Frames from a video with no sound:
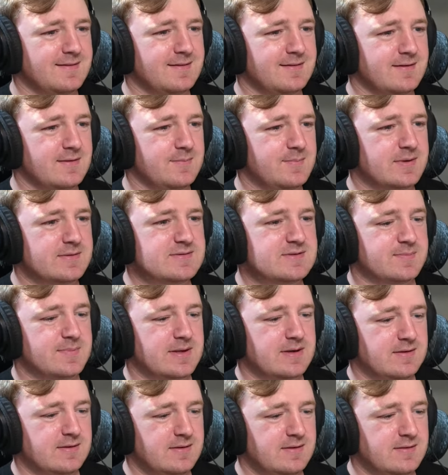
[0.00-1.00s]
All right, there's a
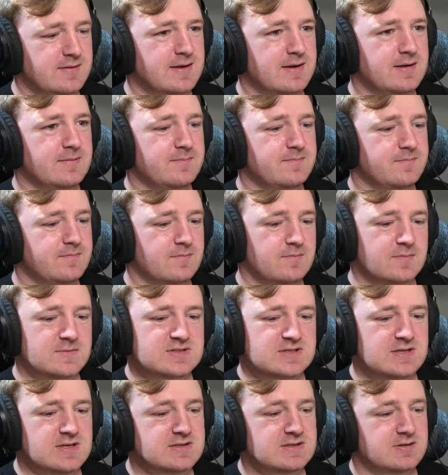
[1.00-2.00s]
penalty. Okay.
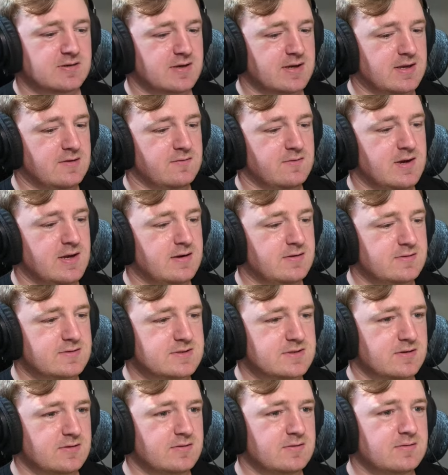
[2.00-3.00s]
Jeez, okay.
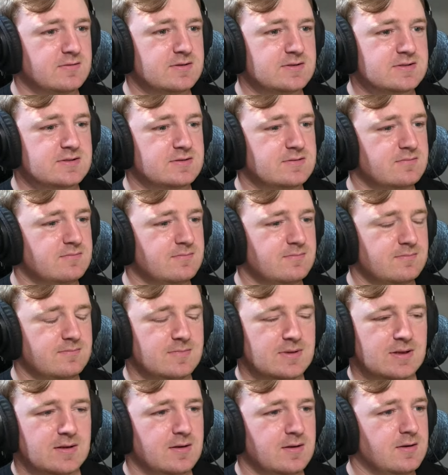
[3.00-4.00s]
Raiders are just
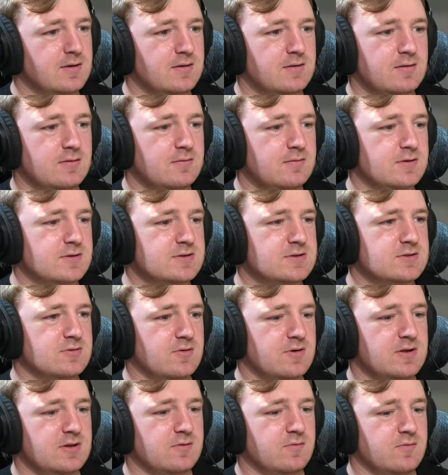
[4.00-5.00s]

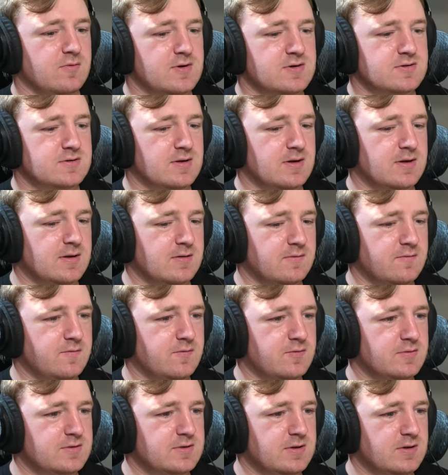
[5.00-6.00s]
destroying the Warriors right now.
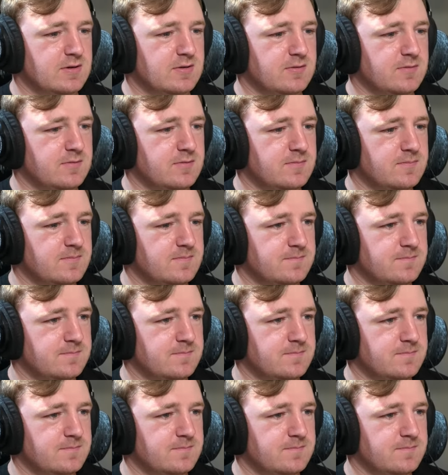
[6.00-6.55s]
14-0.